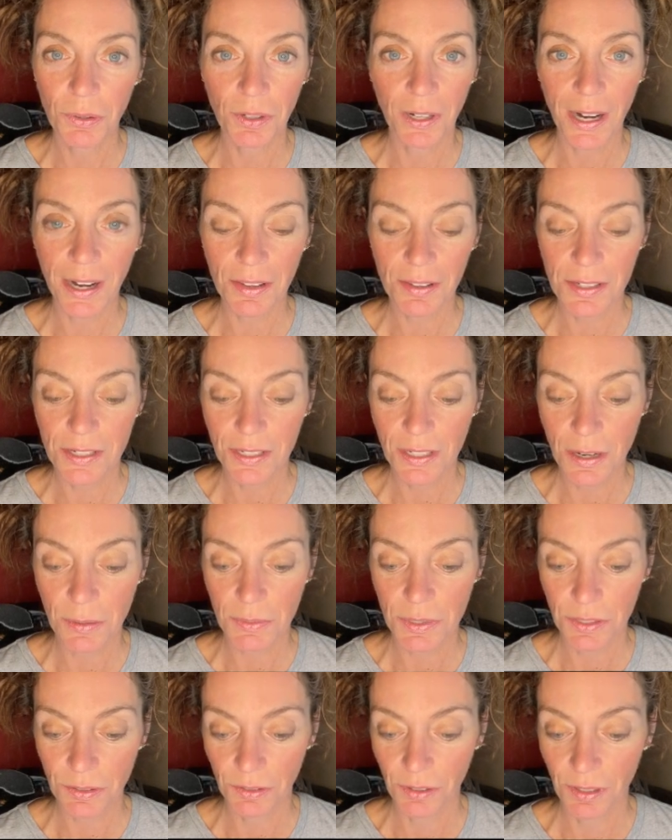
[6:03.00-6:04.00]
or how this
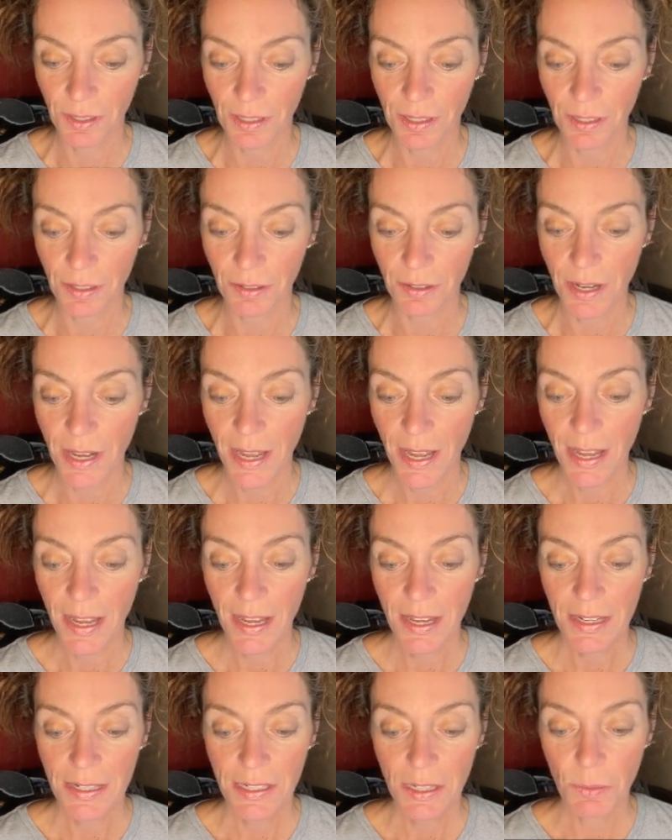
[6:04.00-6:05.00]
comes through to you.
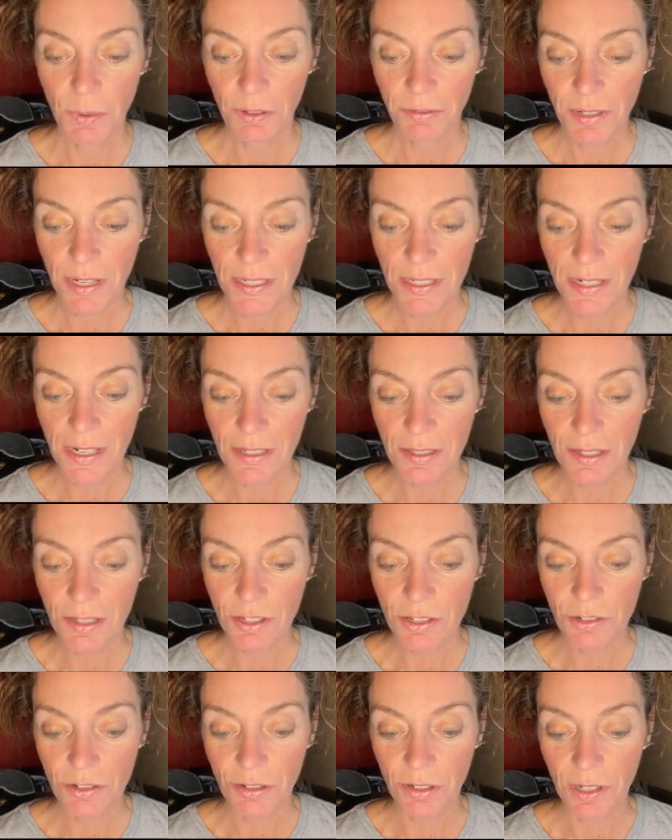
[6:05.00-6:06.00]
See what resonates
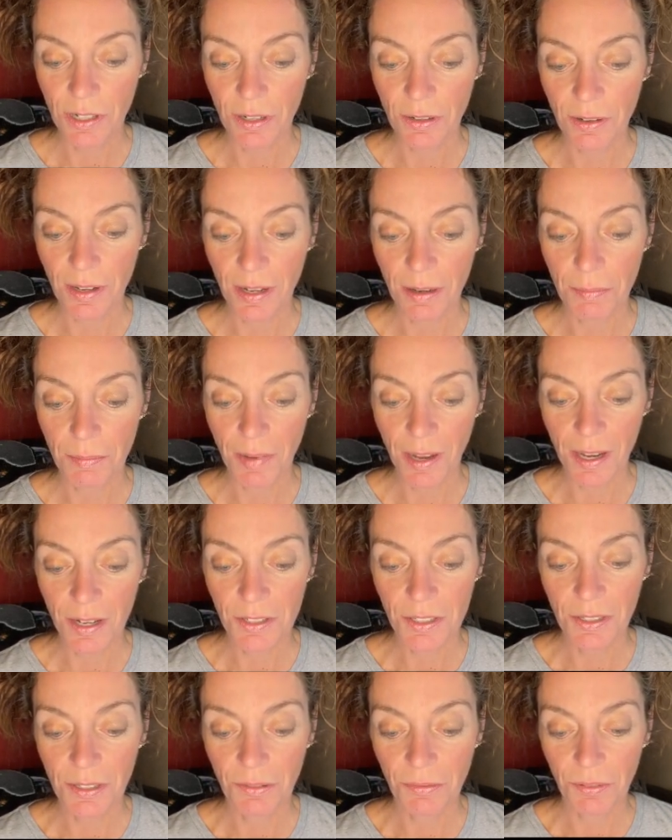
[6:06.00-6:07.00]
is true and
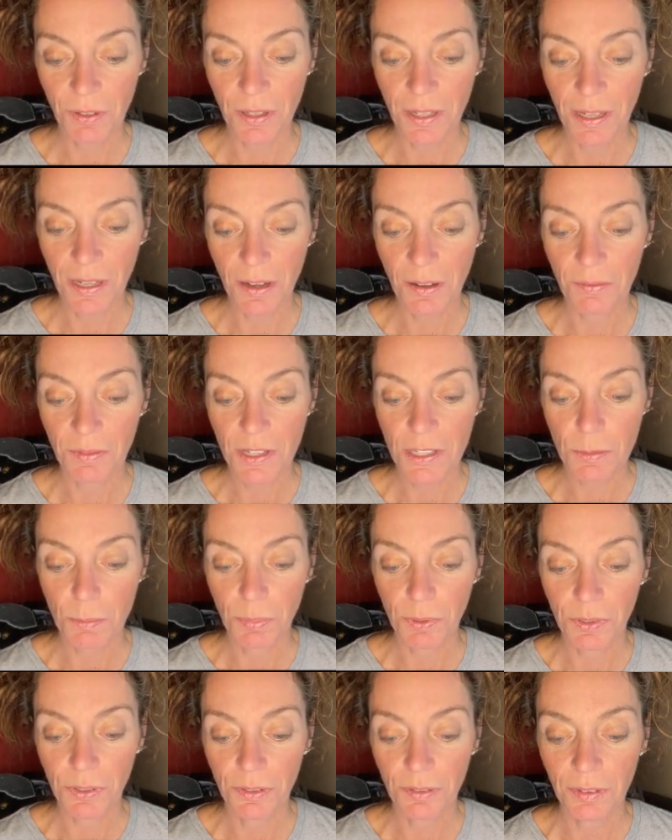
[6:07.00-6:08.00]
imagine the feeling of this
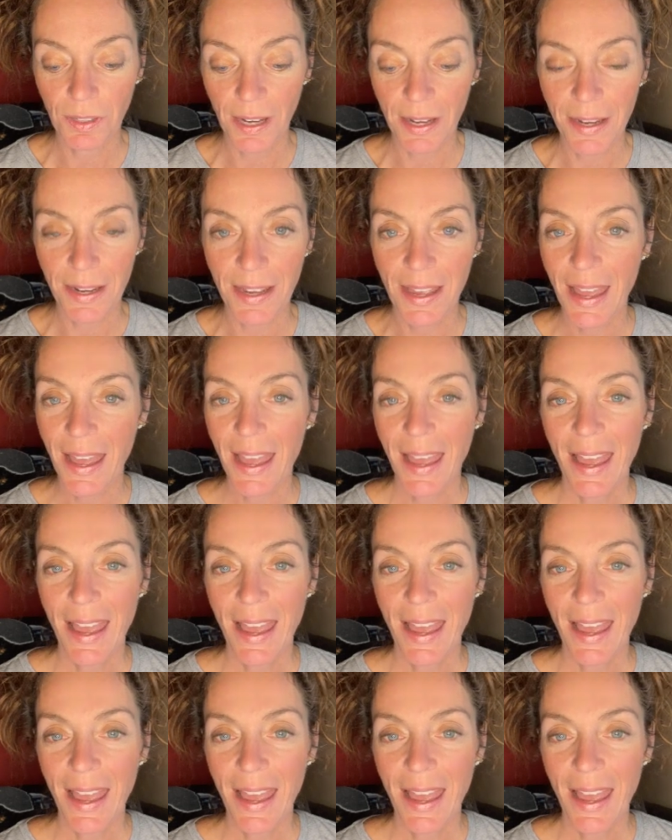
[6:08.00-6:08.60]
blue light.